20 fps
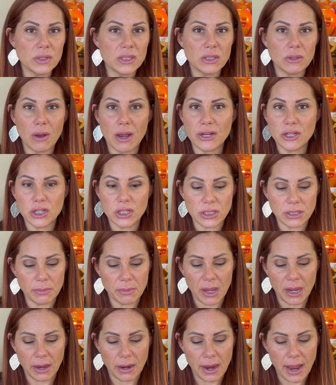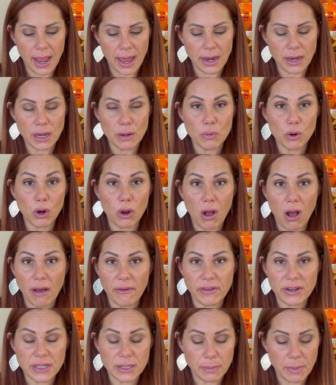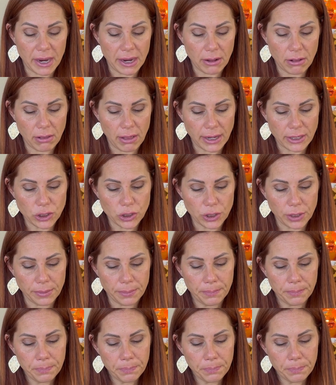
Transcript: so I just am not going to add any more coffee to my collection.